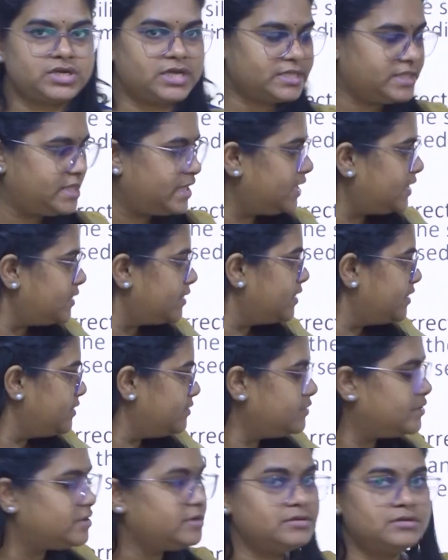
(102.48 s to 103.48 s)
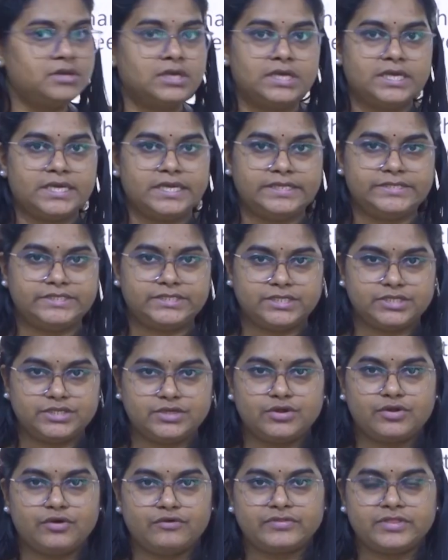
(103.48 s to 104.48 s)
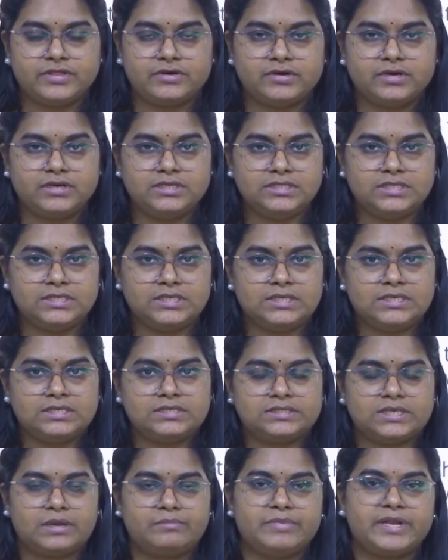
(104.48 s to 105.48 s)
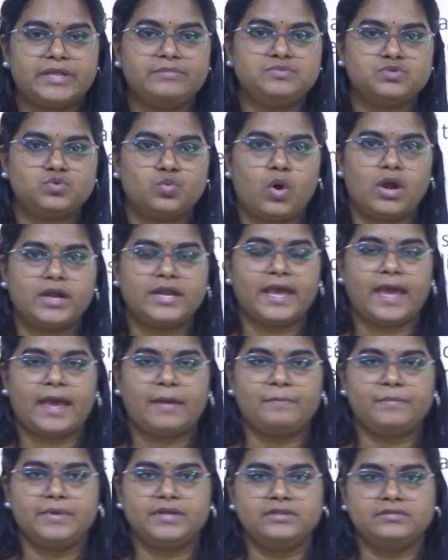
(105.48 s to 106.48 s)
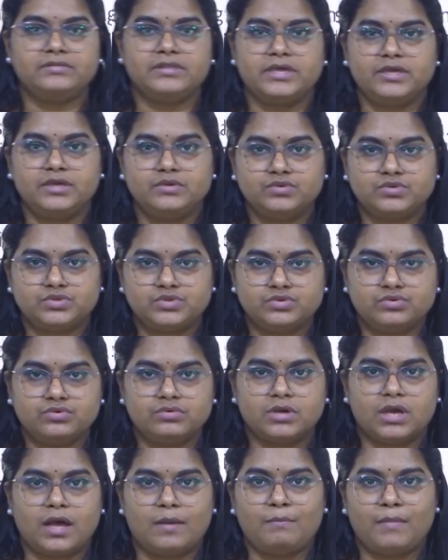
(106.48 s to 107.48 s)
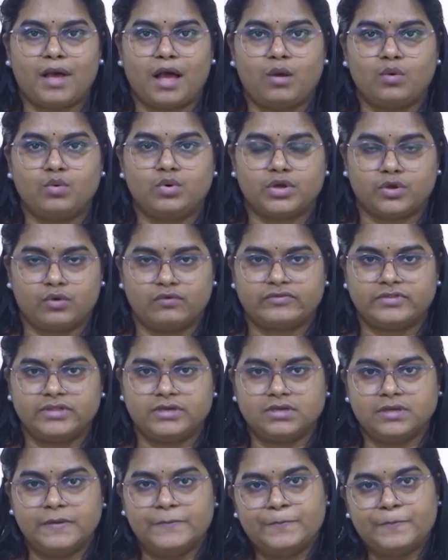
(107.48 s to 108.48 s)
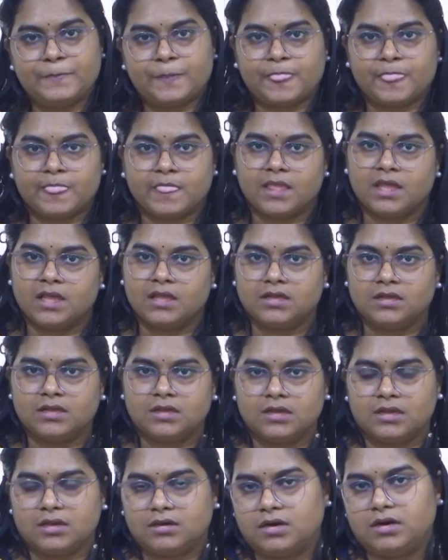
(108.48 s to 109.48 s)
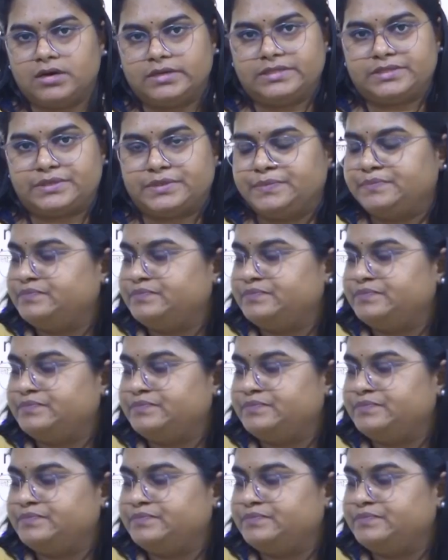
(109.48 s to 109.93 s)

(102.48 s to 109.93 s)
are there in the interior of the earth, sometimes what happens, they used to come out of the earth.